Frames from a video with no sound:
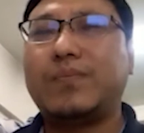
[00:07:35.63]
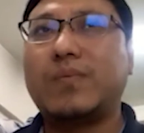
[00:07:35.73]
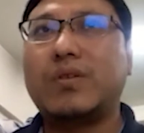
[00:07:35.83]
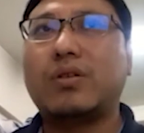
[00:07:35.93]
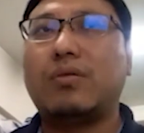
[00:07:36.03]

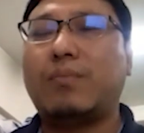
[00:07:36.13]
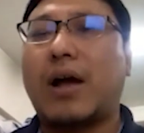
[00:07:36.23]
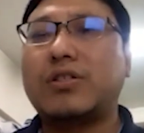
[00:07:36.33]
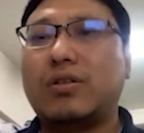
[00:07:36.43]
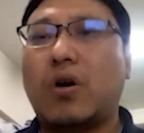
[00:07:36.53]
so
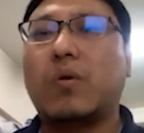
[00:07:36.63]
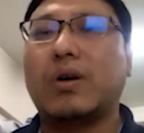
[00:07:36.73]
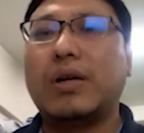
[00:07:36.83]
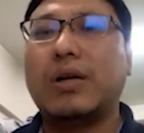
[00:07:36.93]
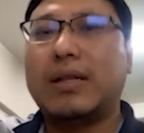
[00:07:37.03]
much lower
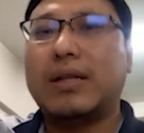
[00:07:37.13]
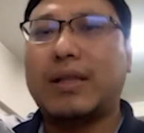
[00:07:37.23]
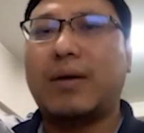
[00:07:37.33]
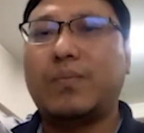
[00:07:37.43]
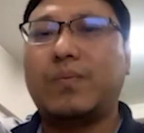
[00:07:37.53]

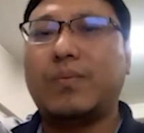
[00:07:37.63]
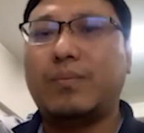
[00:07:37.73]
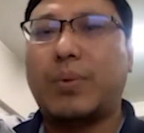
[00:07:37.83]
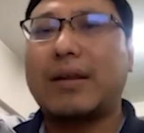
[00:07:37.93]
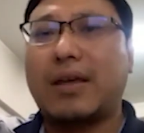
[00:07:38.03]
than
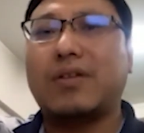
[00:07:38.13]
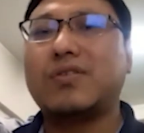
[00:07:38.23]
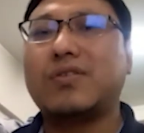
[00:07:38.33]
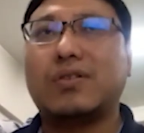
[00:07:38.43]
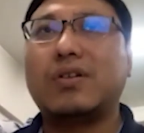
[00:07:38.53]
blood
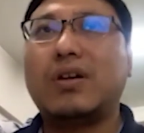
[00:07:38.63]
cancer.